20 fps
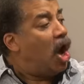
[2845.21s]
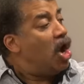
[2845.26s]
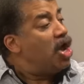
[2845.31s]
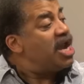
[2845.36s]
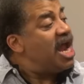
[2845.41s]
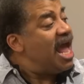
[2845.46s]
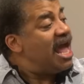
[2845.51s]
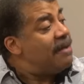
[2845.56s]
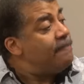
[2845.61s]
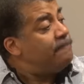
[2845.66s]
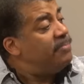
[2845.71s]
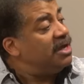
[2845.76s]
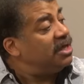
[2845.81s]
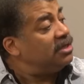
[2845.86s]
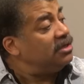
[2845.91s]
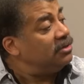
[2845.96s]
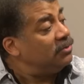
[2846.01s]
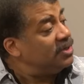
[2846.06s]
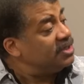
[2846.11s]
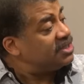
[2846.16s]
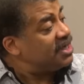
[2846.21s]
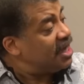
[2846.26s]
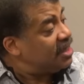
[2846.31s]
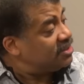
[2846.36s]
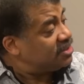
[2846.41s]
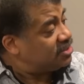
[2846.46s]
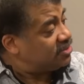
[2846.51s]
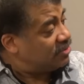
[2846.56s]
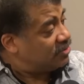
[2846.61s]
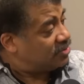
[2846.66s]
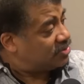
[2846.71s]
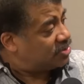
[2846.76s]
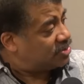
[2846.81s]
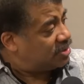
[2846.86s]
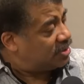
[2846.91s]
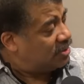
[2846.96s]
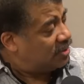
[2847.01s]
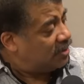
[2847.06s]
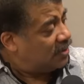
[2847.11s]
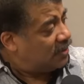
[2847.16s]
unambiguous answers.
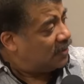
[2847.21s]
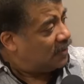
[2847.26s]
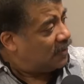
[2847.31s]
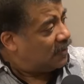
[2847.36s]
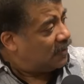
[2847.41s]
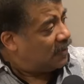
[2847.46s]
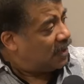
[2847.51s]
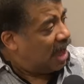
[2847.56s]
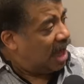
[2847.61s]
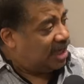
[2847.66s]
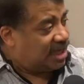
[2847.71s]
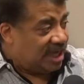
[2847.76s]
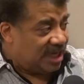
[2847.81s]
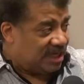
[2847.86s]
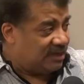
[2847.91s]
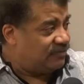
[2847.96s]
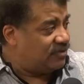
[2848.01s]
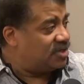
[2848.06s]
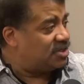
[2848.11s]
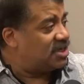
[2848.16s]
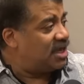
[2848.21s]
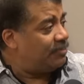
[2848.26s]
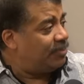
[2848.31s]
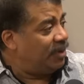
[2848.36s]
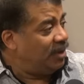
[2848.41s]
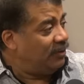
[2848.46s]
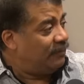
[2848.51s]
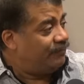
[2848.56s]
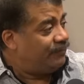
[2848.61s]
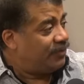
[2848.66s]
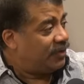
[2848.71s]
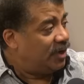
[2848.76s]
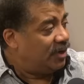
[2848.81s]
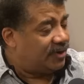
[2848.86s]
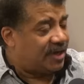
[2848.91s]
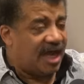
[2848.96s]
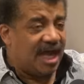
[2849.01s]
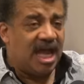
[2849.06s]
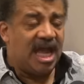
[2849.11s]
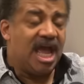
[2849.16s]
Right, exactly. Okay, uh, can will give you an example? Go ahead.
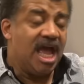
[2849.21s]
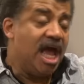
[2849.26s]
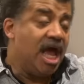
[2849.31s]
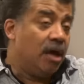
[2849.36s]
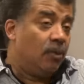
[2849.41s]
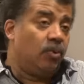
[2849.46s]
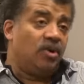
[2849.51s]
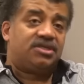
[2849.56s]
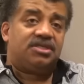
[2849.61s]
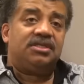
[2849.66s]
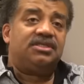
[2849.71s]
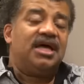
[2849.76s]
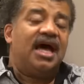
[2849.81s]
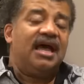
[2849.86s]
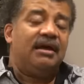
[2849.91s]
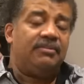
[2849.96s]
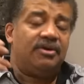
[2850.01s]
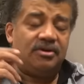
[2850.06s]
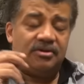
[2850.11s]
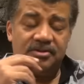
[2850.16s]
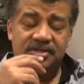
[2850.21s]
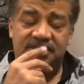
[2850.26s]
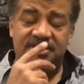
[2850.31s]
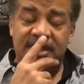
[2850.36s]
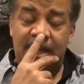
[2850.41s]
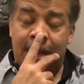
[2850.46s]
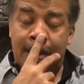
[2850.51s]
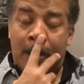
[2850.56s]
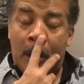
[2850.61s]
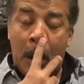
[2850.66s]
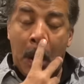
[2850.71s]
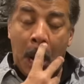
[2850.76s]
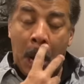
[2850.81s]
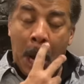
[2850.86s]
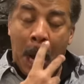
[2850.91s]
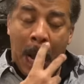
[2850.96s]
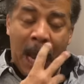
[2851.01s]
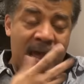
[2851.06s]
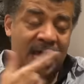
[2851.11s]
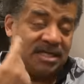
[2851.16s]
Okay. What's the diameter of the sun?
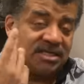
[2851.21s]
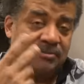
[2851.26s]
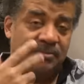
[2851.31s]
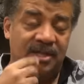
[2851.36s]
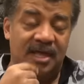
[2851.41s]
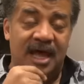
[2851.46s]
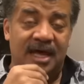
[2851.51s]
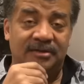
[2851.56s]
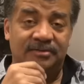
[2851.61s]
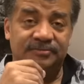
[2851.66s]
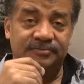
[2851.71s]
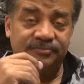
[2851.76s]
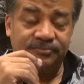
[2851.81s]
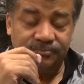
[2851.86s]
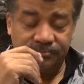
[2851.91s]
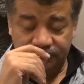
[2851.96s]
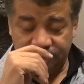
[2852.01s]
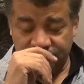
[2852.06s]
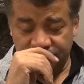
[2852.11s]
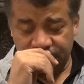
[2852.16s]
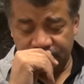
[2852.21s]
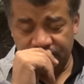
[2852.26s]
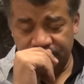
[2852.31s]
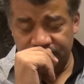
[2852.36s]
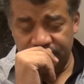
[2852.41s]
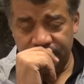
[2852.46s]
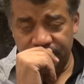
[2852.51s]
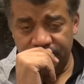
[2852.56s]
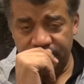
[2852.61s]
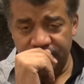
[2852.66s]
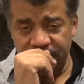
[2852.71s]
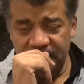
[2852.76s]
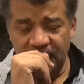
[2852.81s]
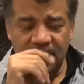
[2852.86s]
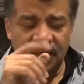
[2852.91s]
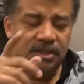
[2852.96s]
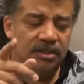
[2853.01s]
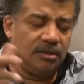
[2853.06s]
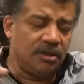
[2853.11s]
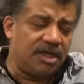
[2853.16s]
Ask me that. What is the diameter of the
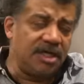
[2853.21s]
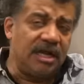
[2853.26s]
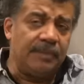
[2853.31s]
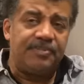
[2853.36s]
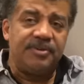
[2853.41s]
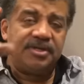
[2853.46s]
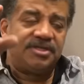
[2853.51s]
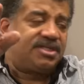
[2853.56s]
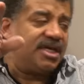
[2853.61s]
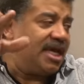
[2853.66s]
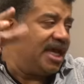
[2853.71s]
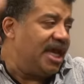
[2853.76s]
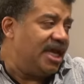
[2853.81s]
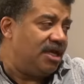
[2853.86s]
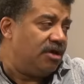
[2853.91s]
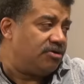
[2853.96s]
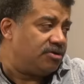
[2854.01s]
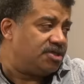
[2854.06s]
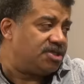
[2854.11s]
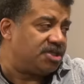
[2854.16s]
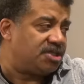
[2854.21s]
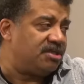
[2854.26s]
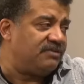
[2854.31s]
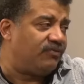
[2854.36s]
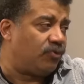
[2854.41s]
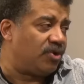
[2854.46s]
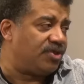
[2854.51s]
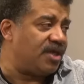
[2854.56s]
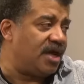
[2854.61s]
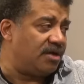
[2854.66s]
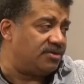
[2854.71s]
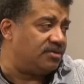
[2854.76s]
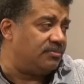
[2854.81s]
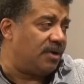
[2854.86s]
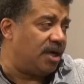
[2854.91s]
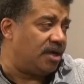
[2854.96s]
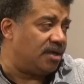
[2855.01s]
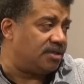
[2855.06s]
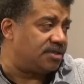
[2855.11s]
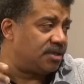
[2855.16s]
sun? You look it up, it'll say 864,000
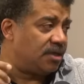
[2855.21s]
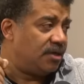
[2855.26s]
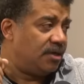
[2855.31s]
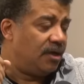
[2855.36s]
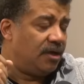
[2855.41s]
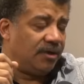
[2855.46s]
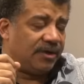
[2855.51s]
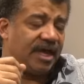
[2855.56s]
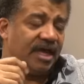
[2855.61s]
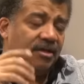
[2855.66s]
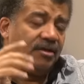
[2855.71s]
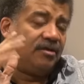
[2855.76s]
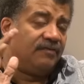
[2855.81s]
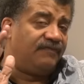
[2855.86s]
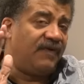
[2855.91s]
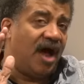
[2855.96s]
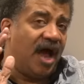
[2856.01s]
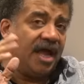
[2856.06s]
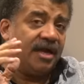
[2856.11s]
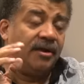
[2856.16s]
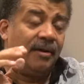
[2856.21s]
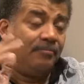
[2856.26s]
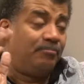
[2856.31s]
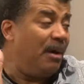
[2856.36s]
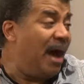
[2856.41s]
miles. Okay. Okay, fine.